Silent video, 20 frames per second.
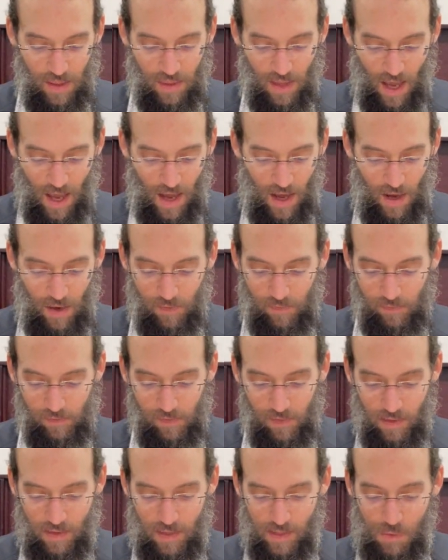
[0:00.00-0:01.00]
now
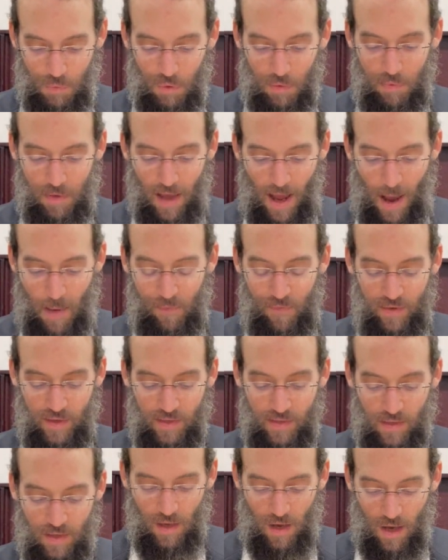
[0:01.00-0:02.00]
this would be
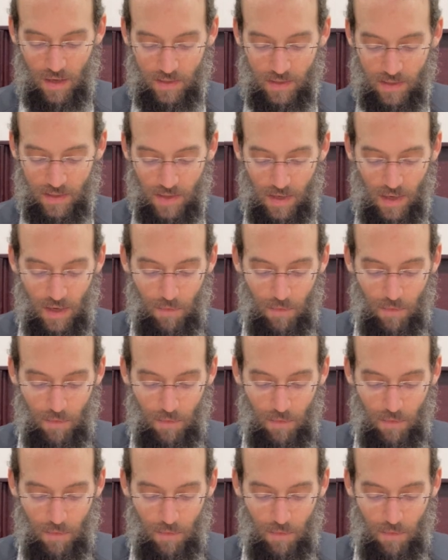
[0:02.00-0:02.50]
obvious us.